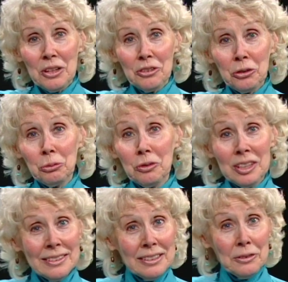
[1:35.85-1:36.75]
so
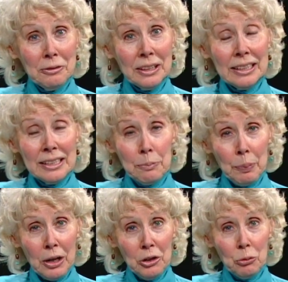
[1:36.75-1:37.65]
this is really
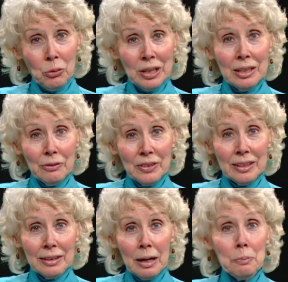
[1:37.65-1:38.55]
part one of
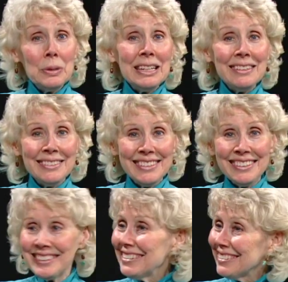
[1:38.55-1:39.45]
a, a mini
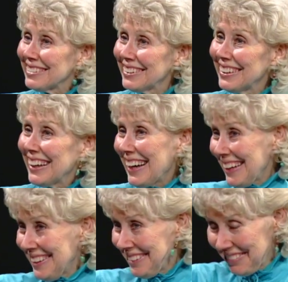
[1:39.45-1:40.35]
series
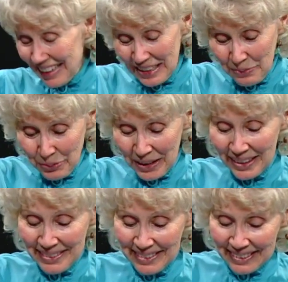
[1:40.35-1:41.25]
on the writing
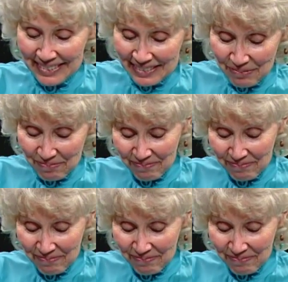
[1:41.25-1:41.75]
process.